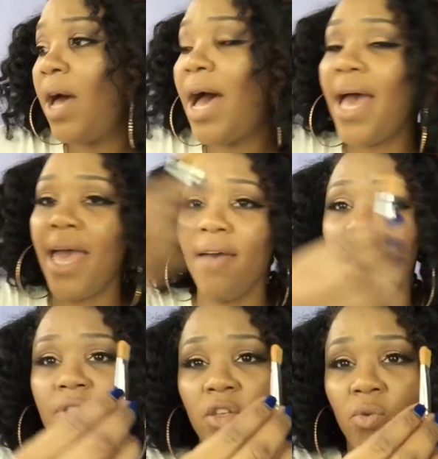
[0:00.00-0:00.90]
I
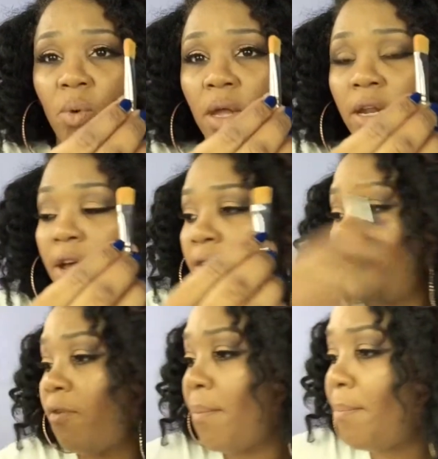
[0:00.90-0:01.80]
have this one
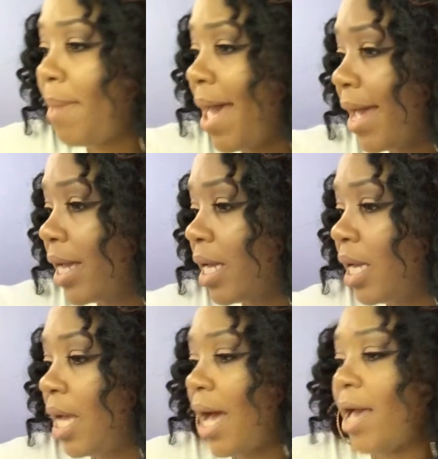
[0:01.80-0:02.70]
from MAC.
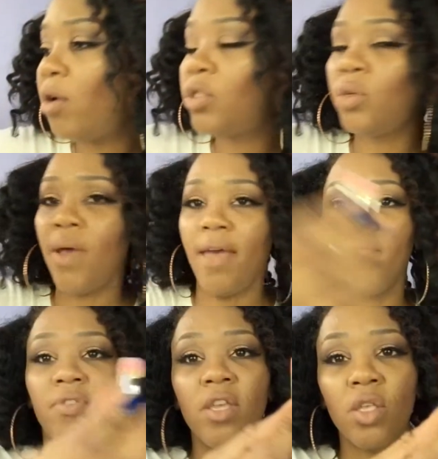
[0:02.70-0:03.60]
I also
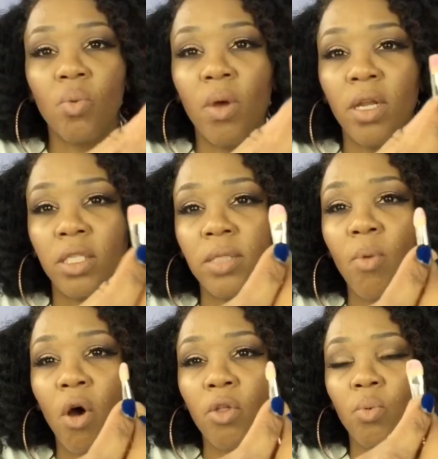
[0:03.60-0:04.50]
have this one, a
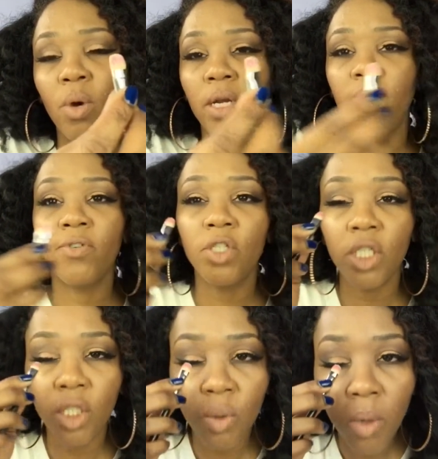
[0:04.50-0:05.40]
smaller one for
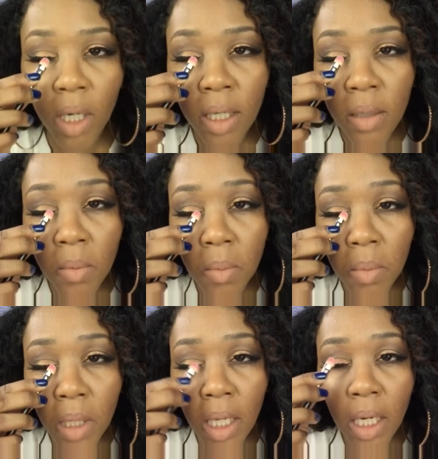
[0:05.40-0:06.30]
just you want to
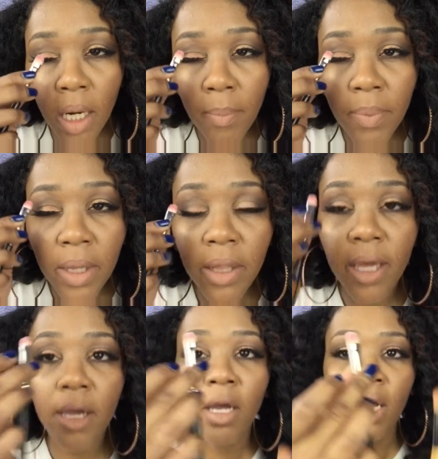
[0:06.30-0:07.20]
get it up in
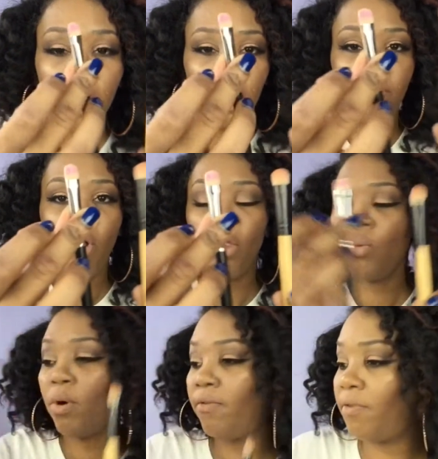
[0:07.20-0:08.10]
there. Smaller
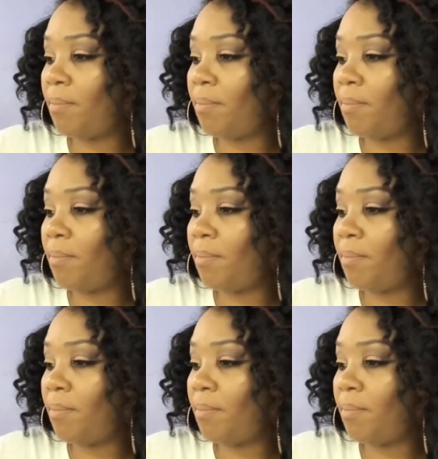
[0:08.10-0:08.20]
one from